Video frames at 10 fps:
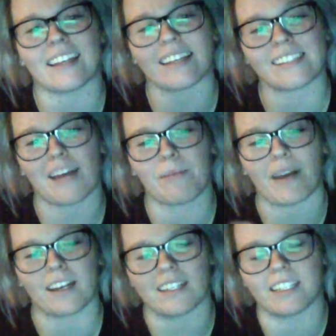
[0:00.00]
The next
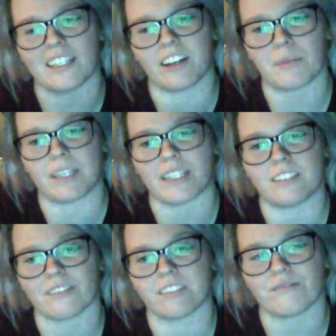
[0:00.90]
time I cut in, it'll be
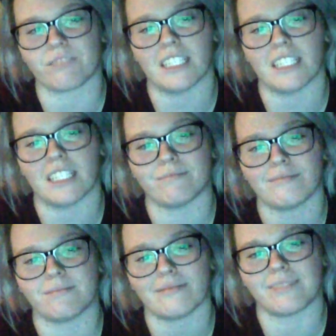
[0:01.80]
in a different
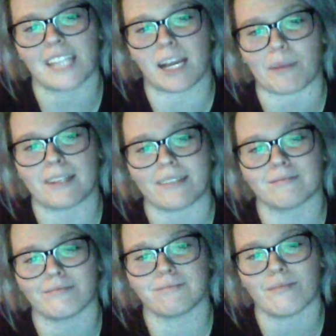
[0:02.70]
frame
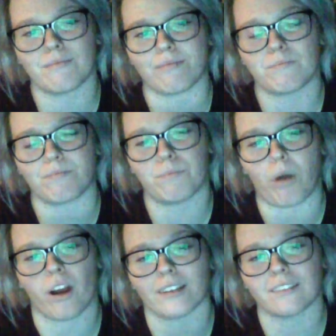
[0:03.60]
segment
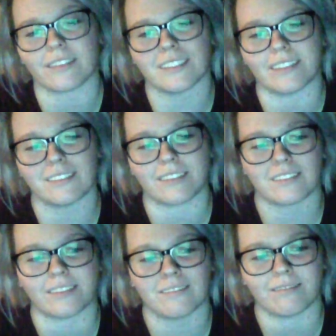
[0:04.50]
part, because